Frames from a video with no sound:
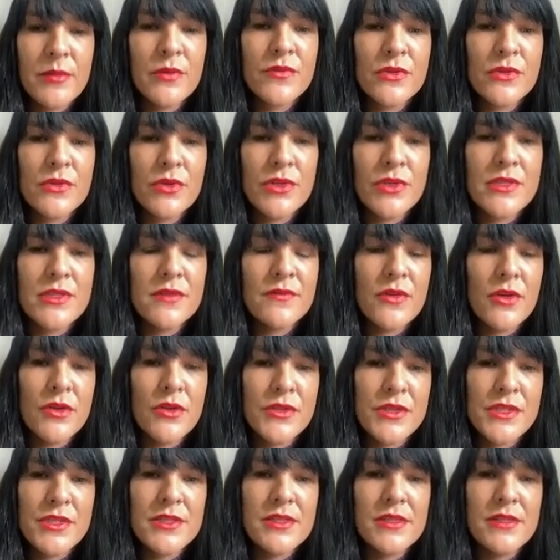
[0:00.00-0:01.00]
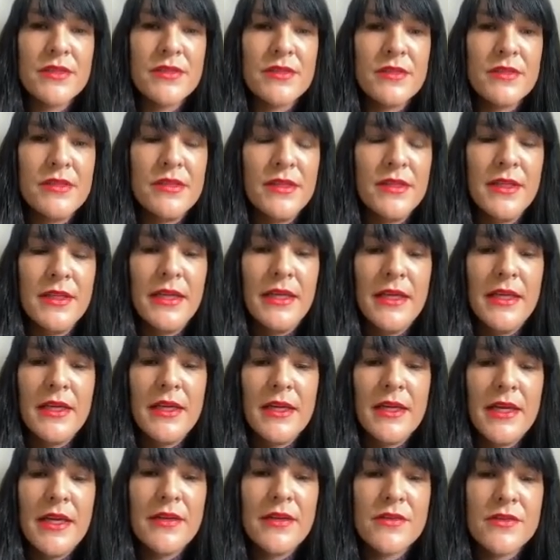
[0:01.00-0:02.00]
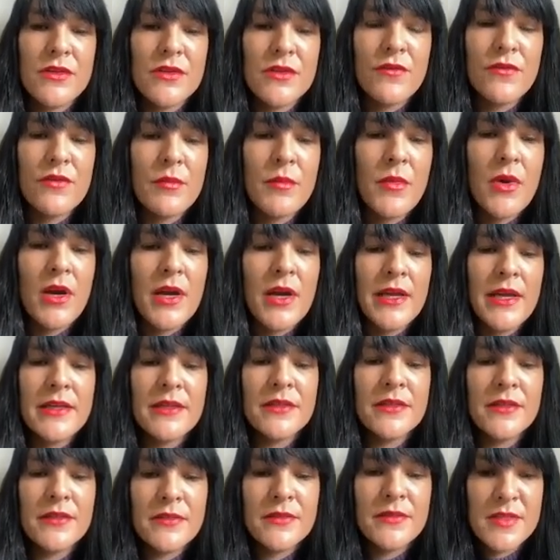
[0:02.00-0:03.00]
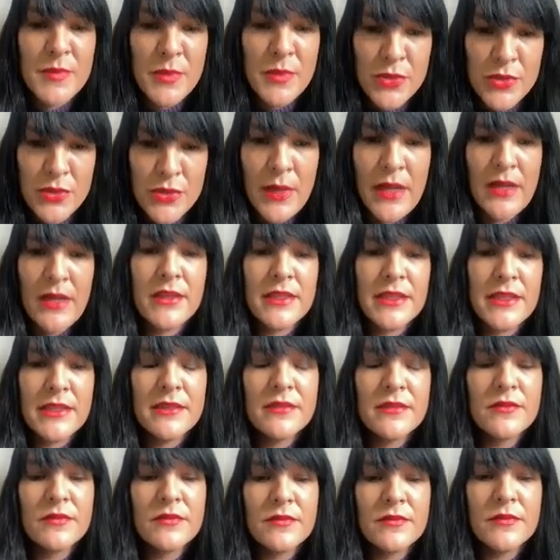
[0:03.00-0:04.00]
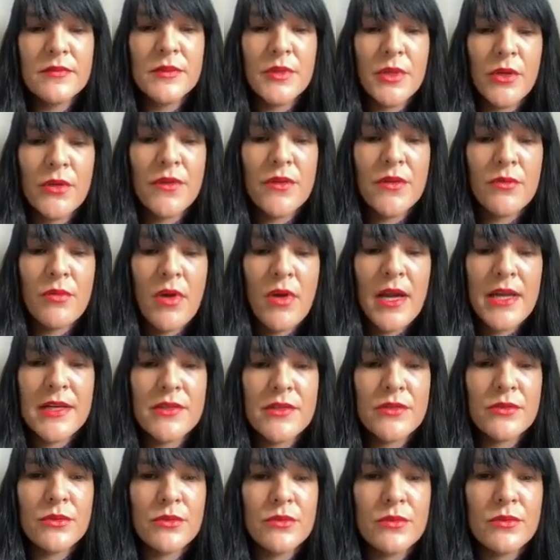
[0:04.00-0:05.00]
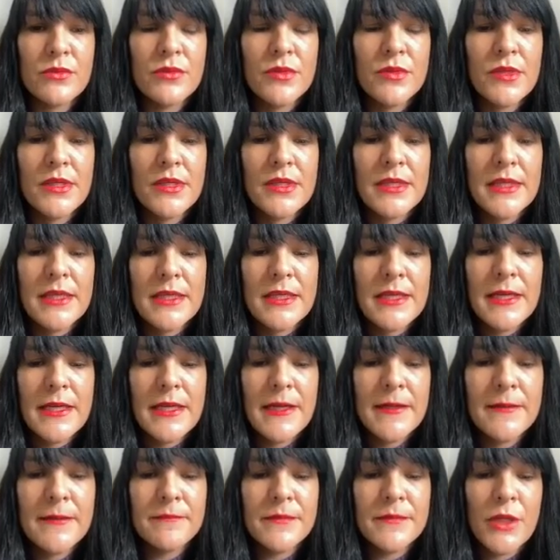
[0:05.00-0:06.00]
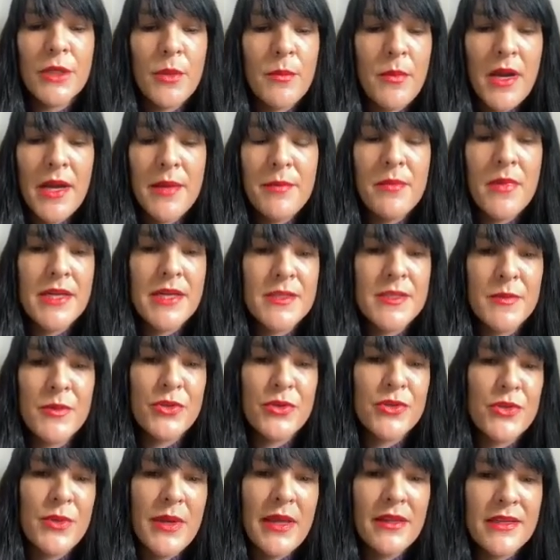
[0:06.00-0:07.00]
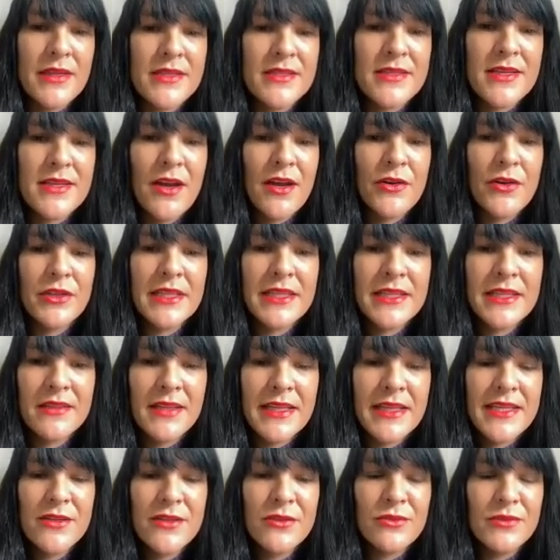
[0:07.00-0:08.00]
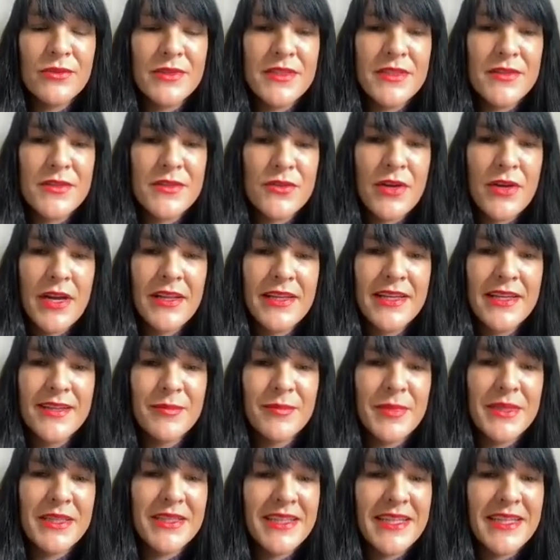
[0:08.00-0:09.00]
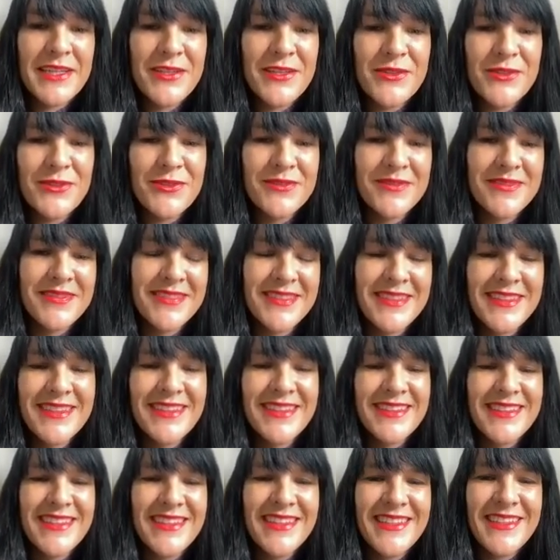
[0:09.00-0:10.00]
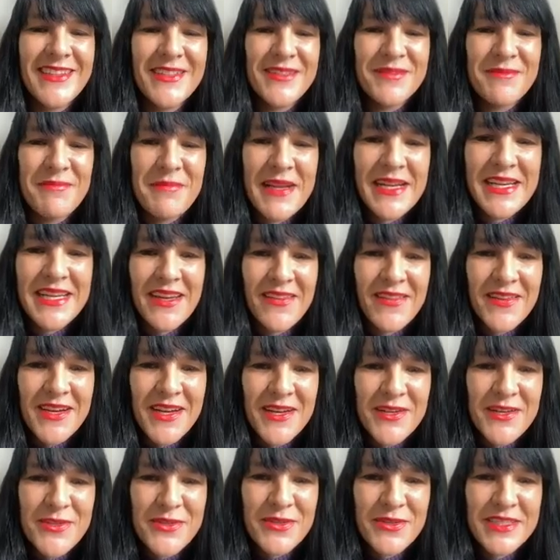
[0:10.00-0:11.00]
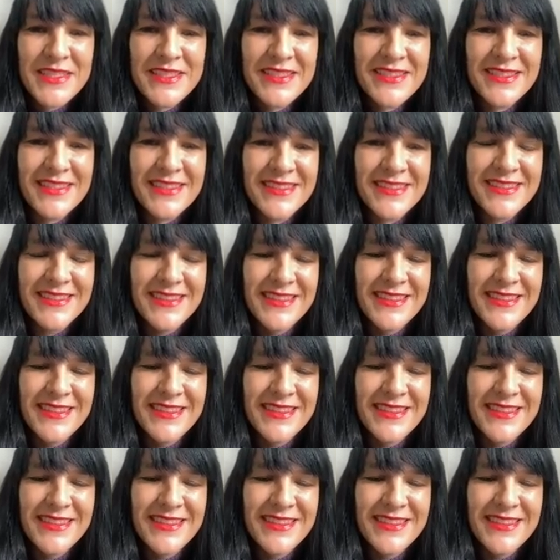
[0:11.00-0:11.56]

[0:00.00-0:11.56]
of choice of consciousness and a sovereign mind and spirituality. The right to, my spirituality is currently illegal in Australia, but legal in many other countries. And